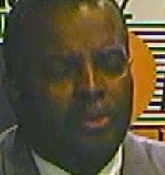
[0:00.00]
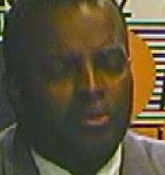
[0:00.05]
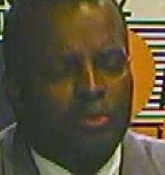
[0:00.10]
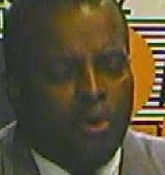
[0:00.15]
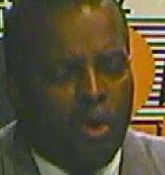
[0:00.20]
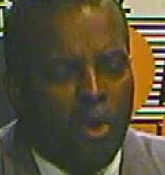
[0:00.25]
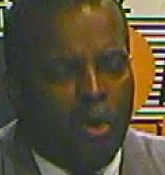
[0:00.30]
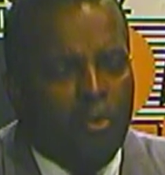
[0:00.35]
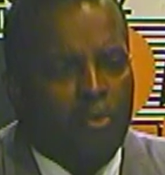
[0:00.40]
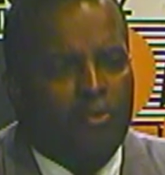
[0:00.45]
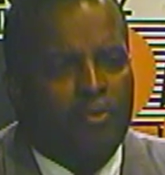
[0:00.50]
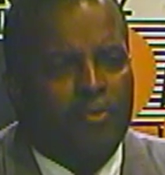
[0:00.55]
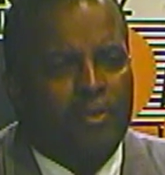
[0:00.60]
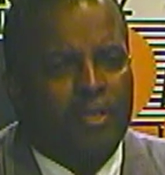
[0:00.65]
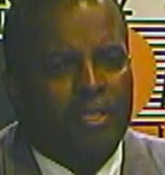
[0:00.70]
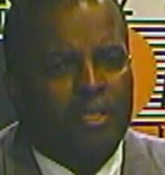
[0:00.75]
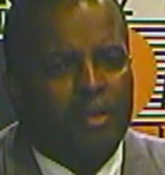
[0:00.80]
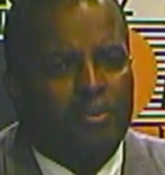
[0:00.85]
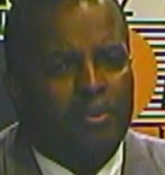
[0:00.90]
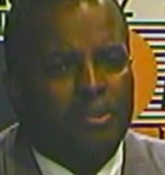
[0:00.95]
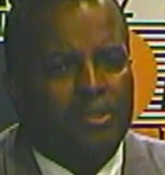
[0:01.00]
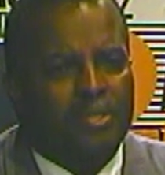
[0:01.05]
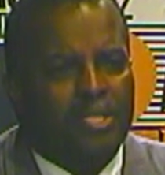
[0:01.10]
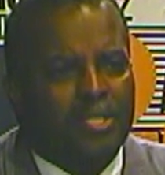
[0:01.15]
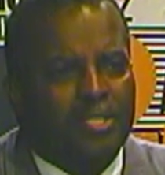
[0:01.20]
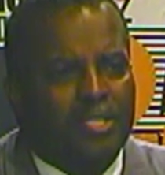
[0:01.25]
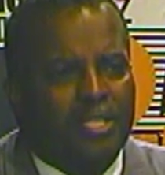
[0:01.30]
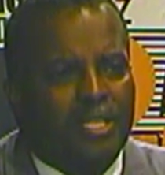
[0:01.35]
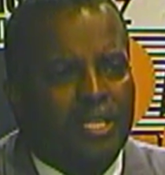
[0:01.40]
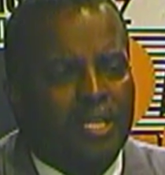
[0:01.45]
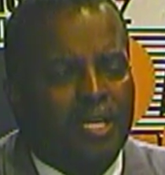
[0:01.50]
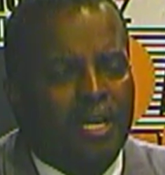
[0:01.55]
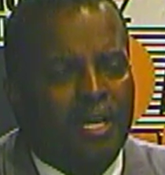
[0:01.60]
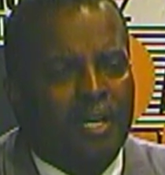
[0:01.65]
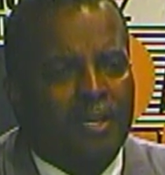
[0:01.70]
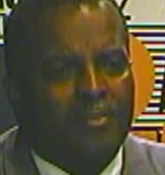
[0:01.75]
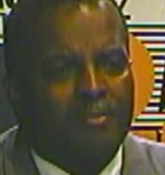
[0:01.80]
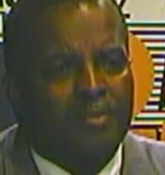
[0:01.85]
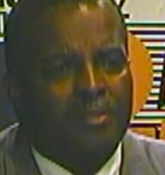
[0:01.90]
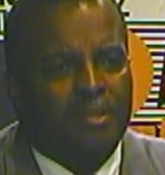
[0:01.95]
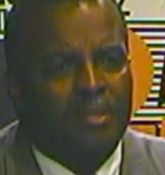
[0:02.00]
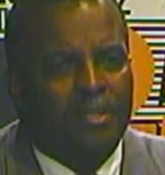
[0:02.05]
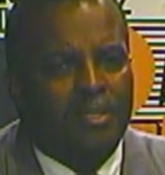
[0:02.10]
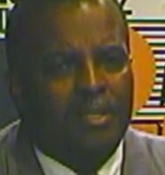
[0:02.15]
growth and the positioning of